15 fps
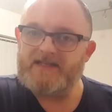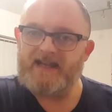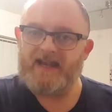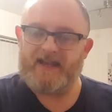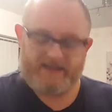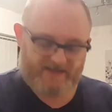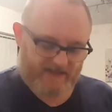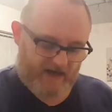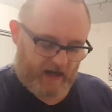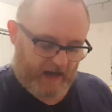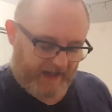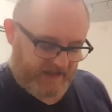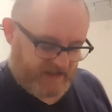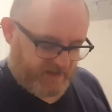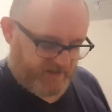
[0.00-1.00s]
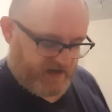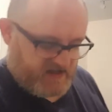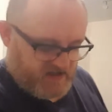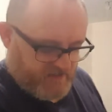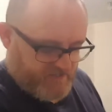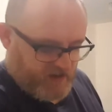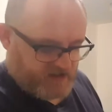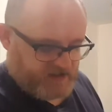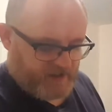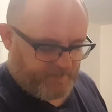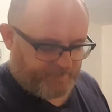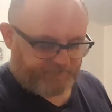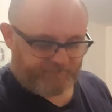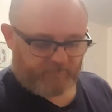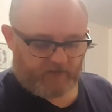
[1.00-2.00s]
are like a light to medium body.
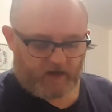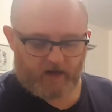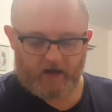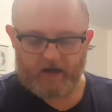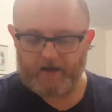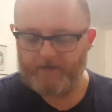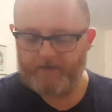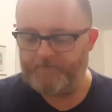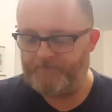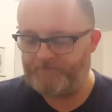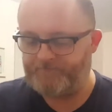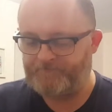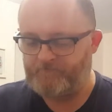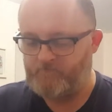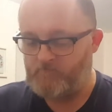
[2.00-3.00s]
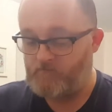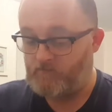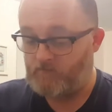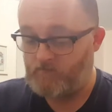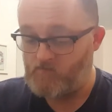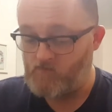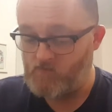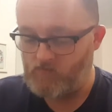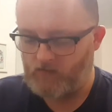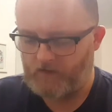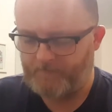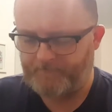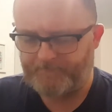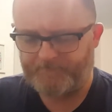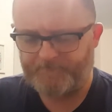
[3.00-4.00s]

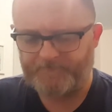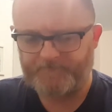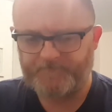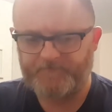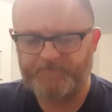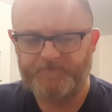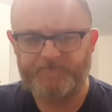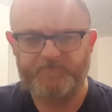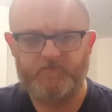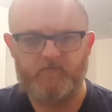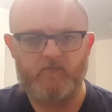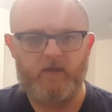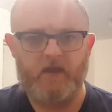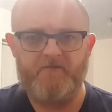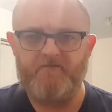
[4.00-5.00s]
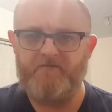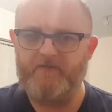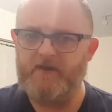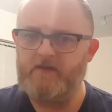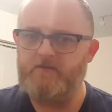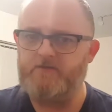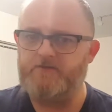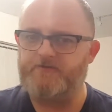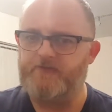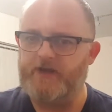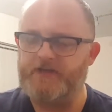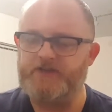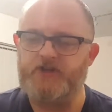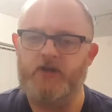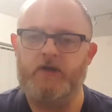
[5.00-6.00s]
It feels
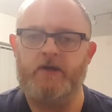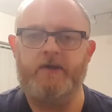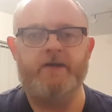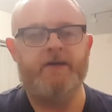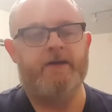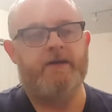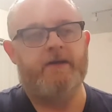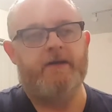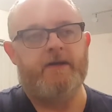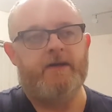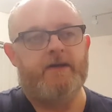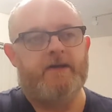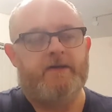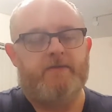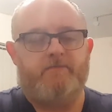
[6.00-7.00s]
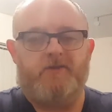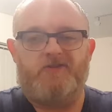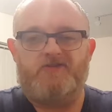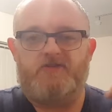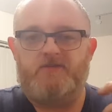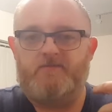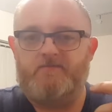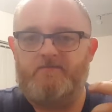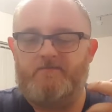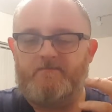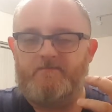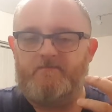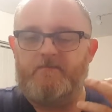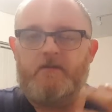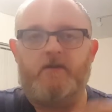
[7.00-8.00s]
rich, but
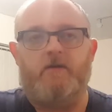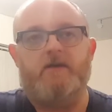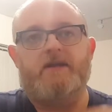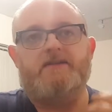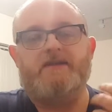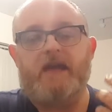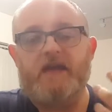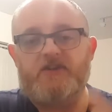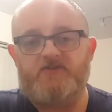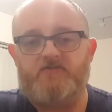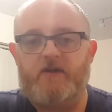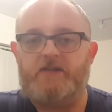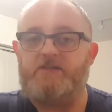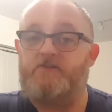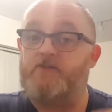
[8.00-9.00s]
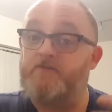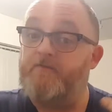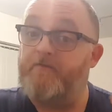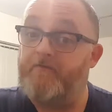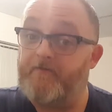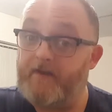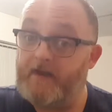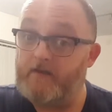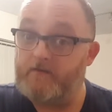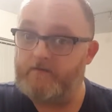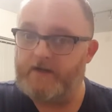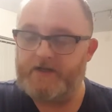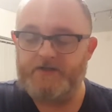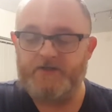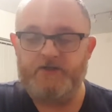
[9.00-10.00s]
it tastes rich, doesn't feel
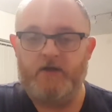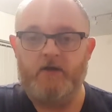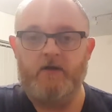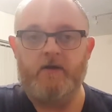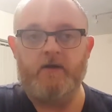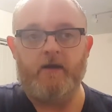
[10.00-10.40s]
rich.